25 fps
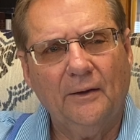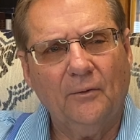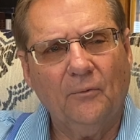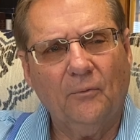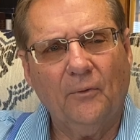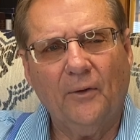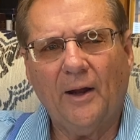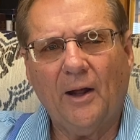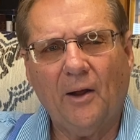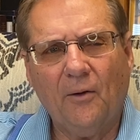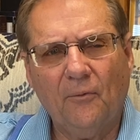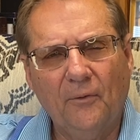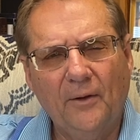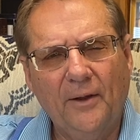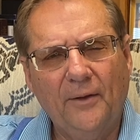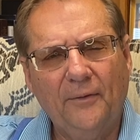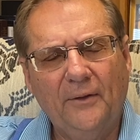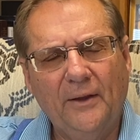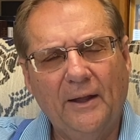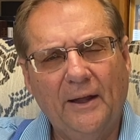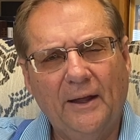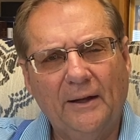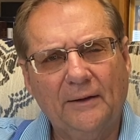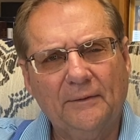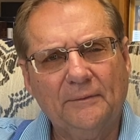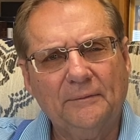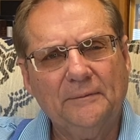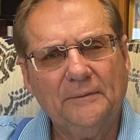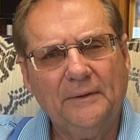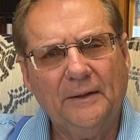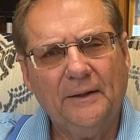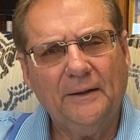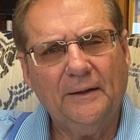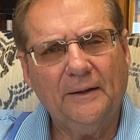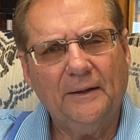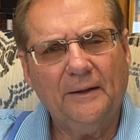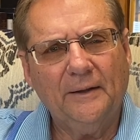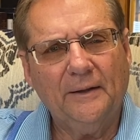When I read that,
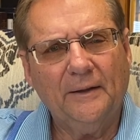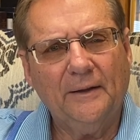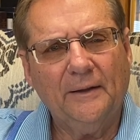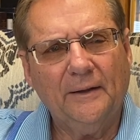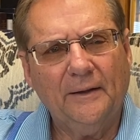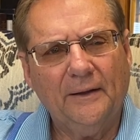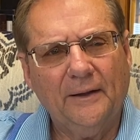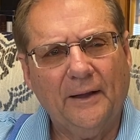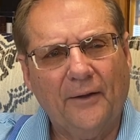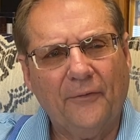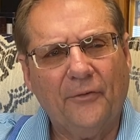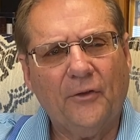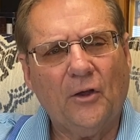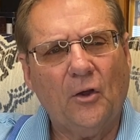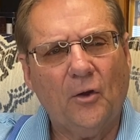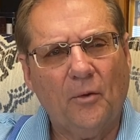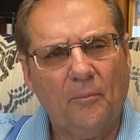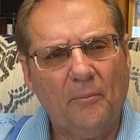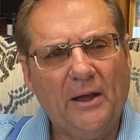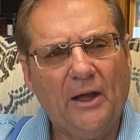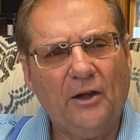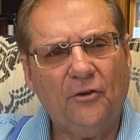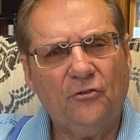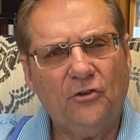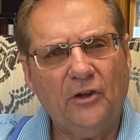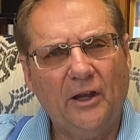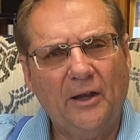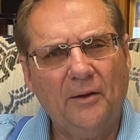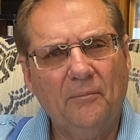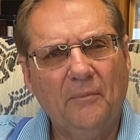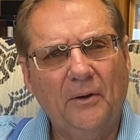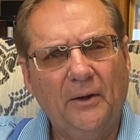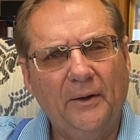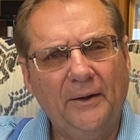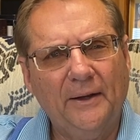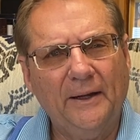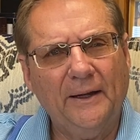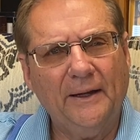I thought about Jay
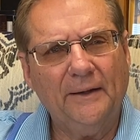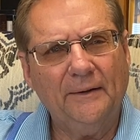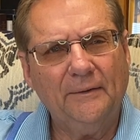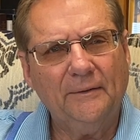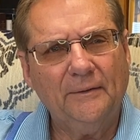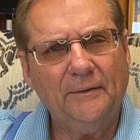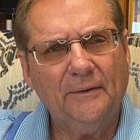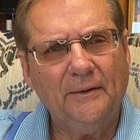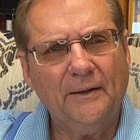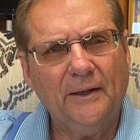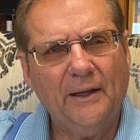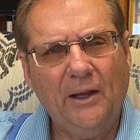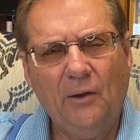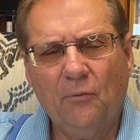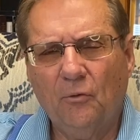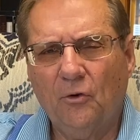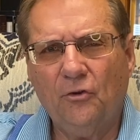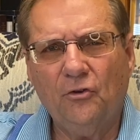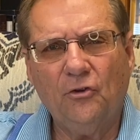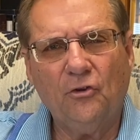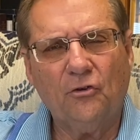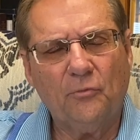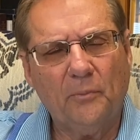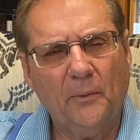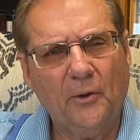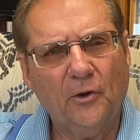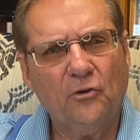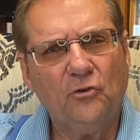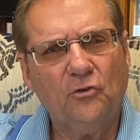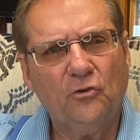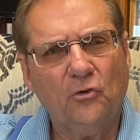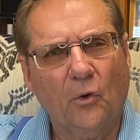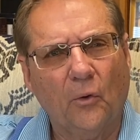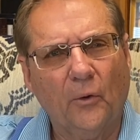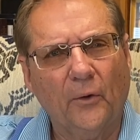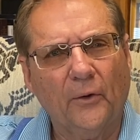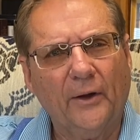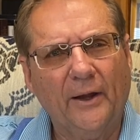Mundy. He would just been a
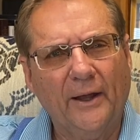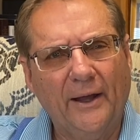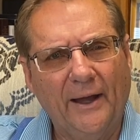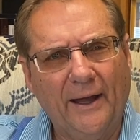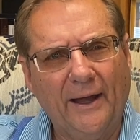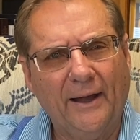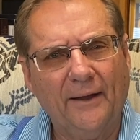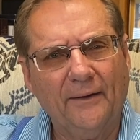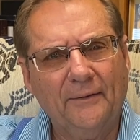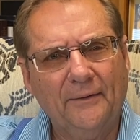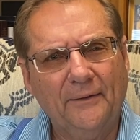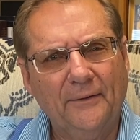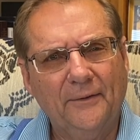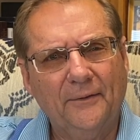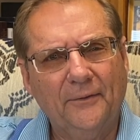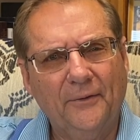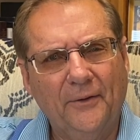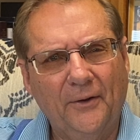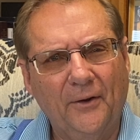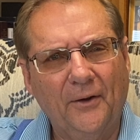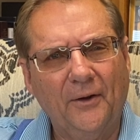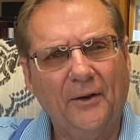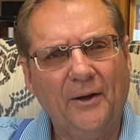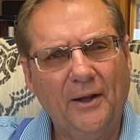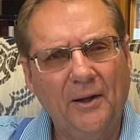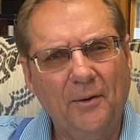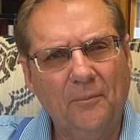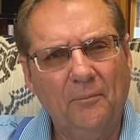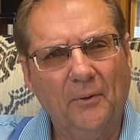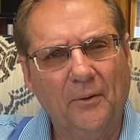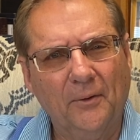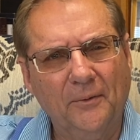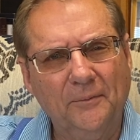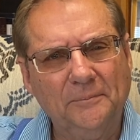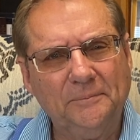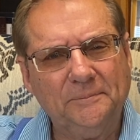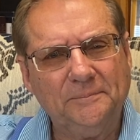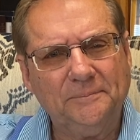short guy there in
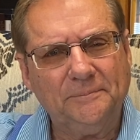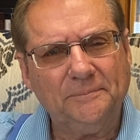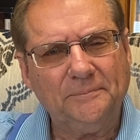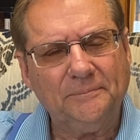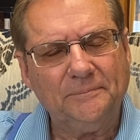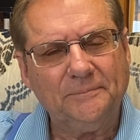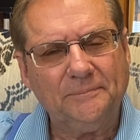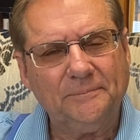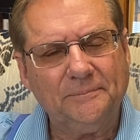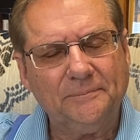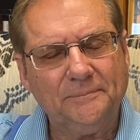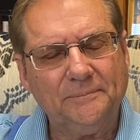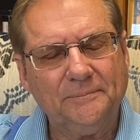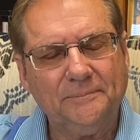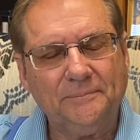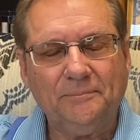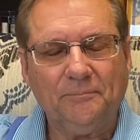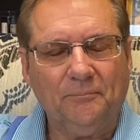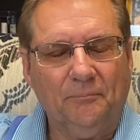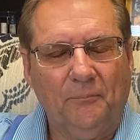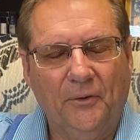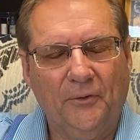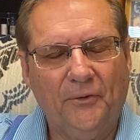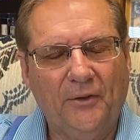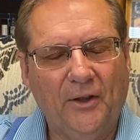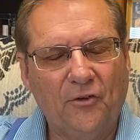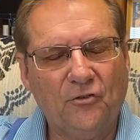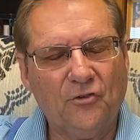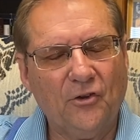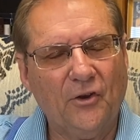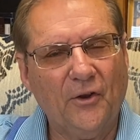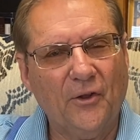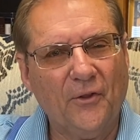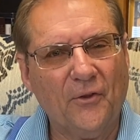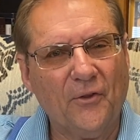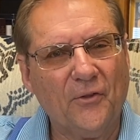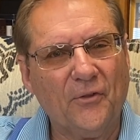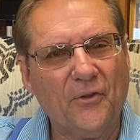Hebron. But that's
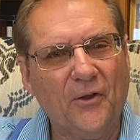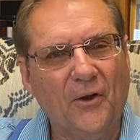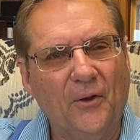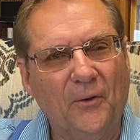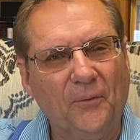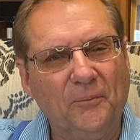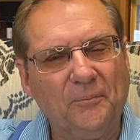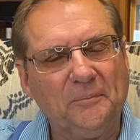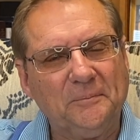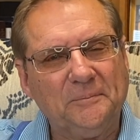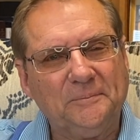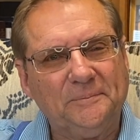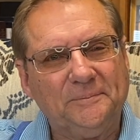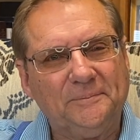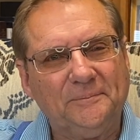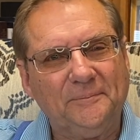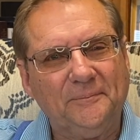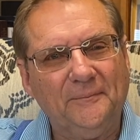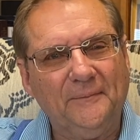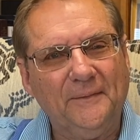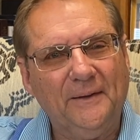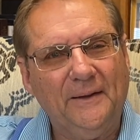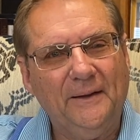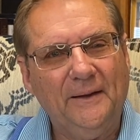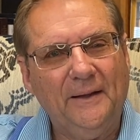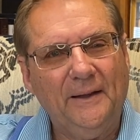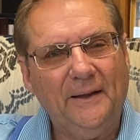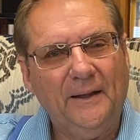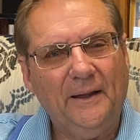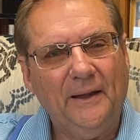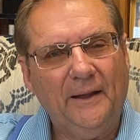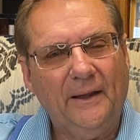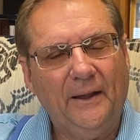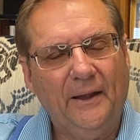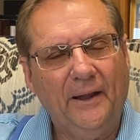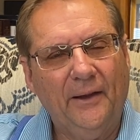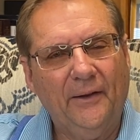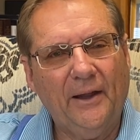another thought.
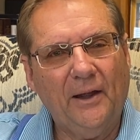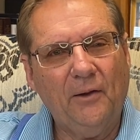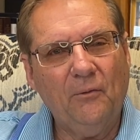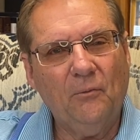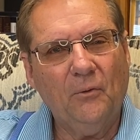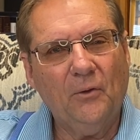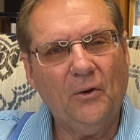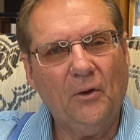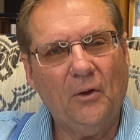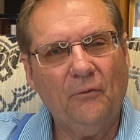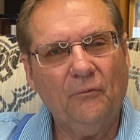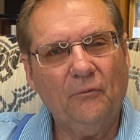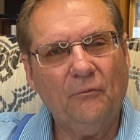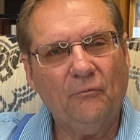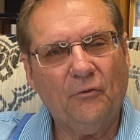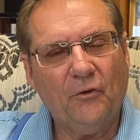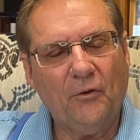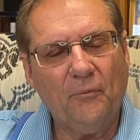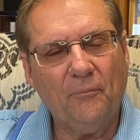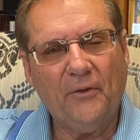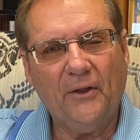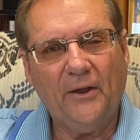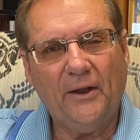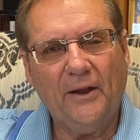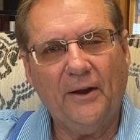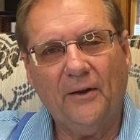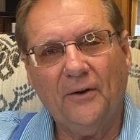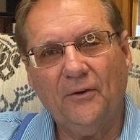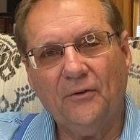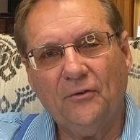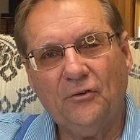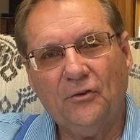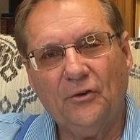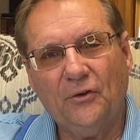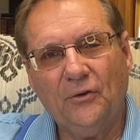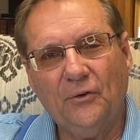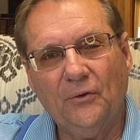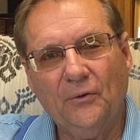And they went on from there
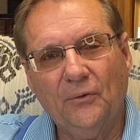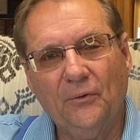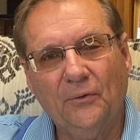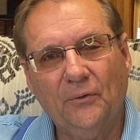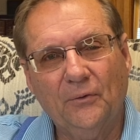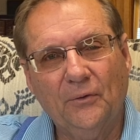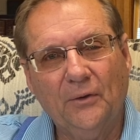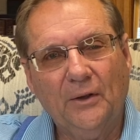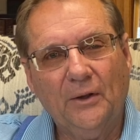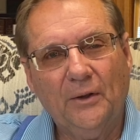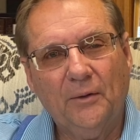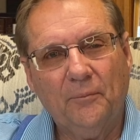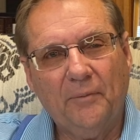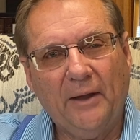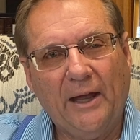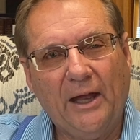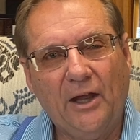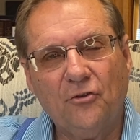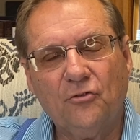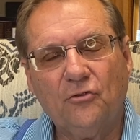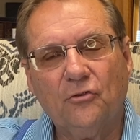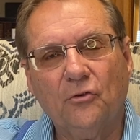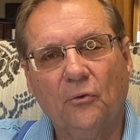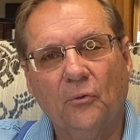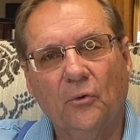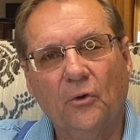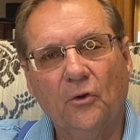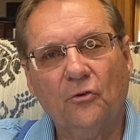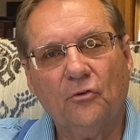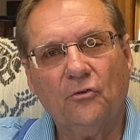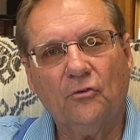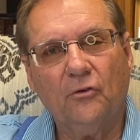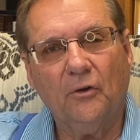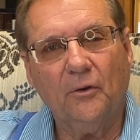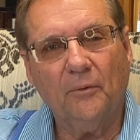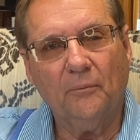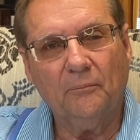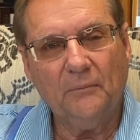to past
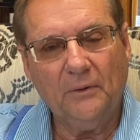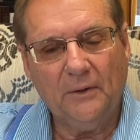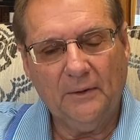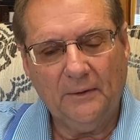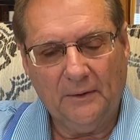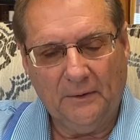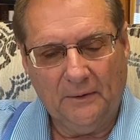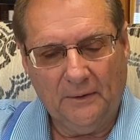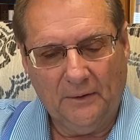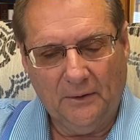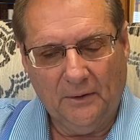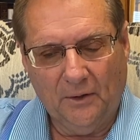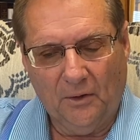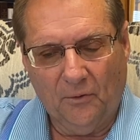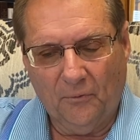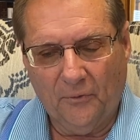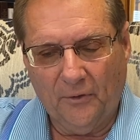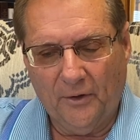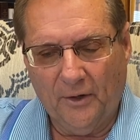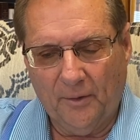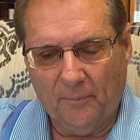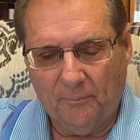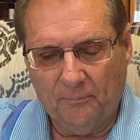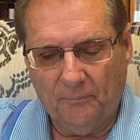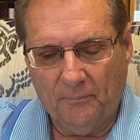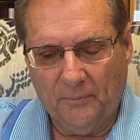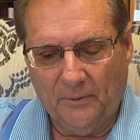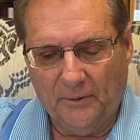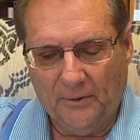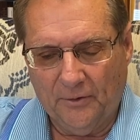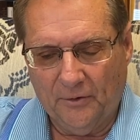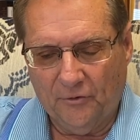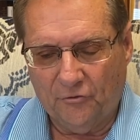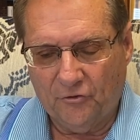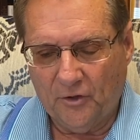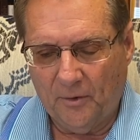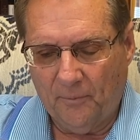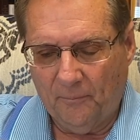Jerusalem, on up
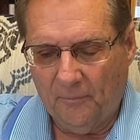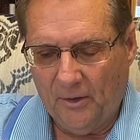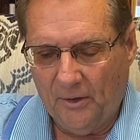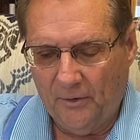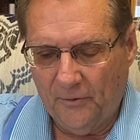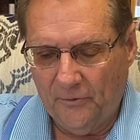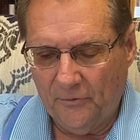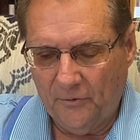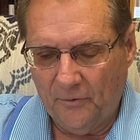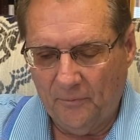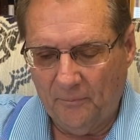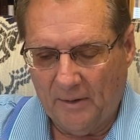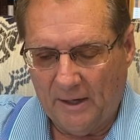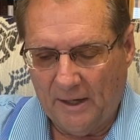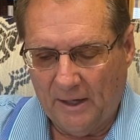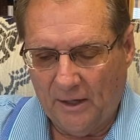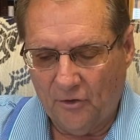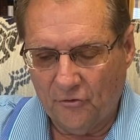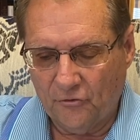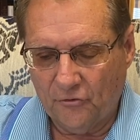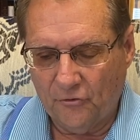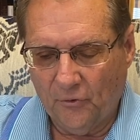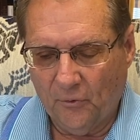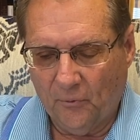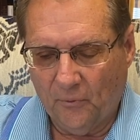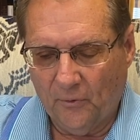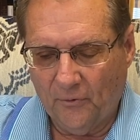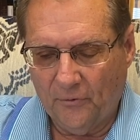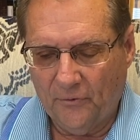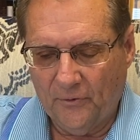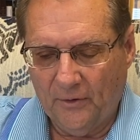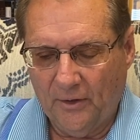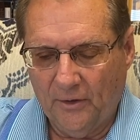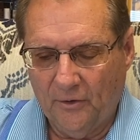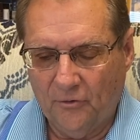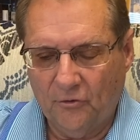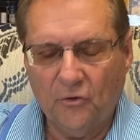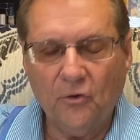some 100 miles north
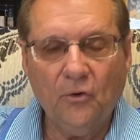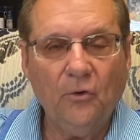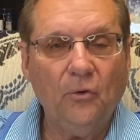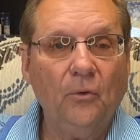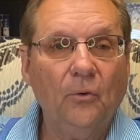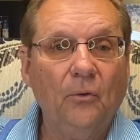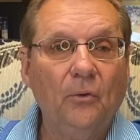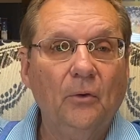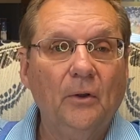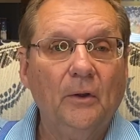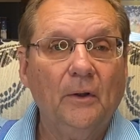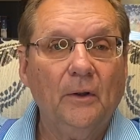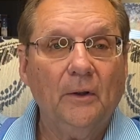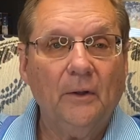into